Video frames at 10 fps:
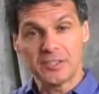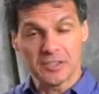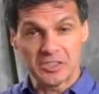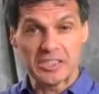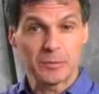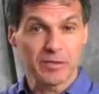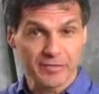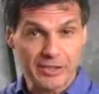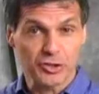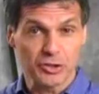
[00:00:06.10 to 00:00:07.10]
disease
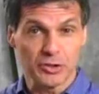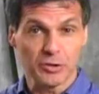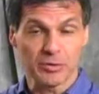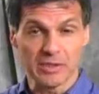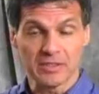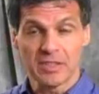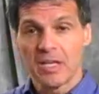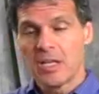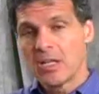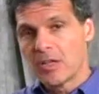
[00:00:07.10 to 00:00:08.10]
prevention nutrients.
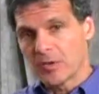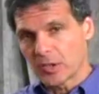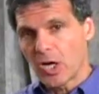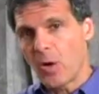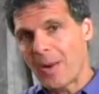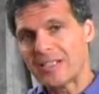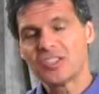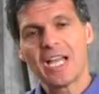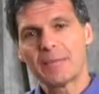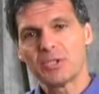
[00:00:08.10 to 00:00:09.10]
They're
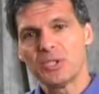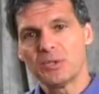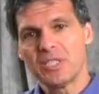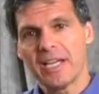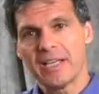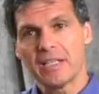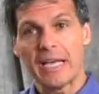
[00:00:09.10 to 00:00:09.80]
coenzyme Q10